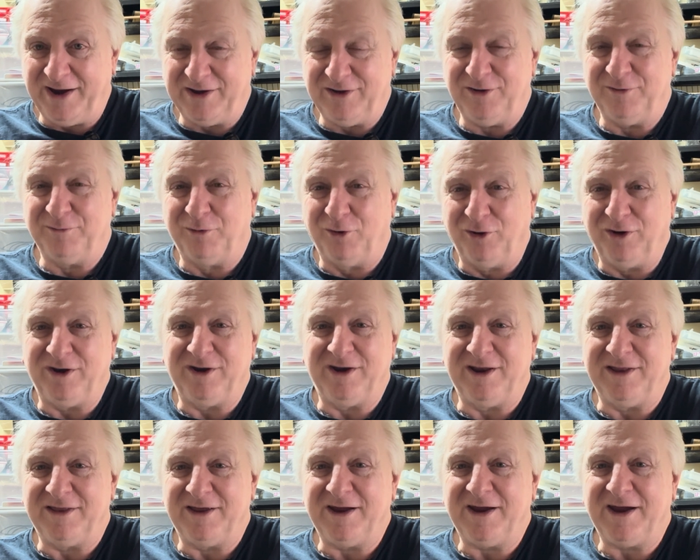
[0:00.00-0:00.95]
and you put it
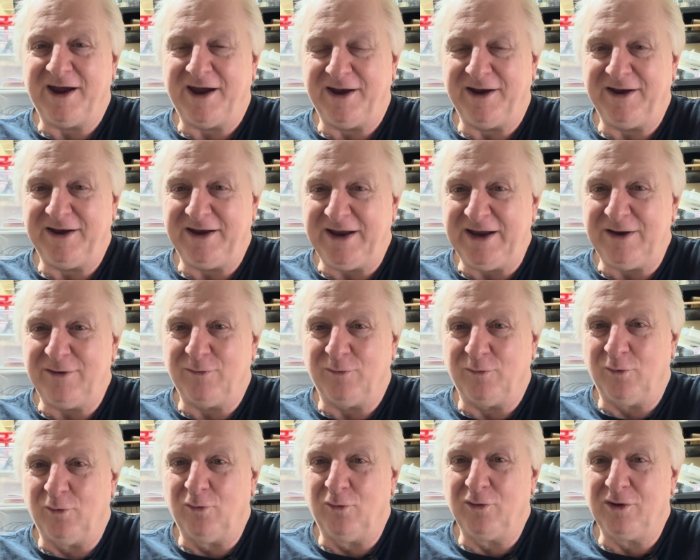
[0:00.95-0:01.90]
in there and it
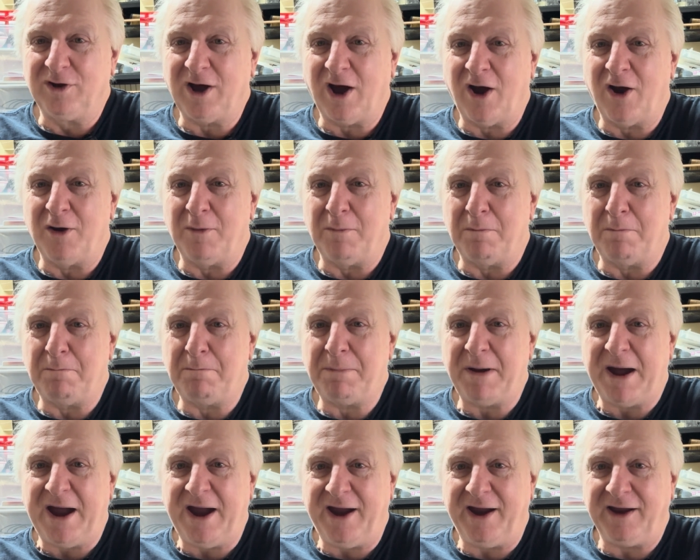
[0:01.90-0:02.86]
will go
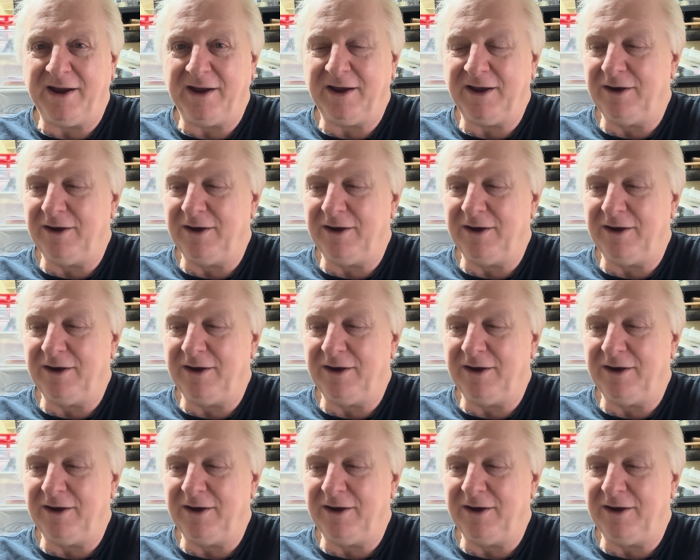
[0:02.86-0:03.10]
bang,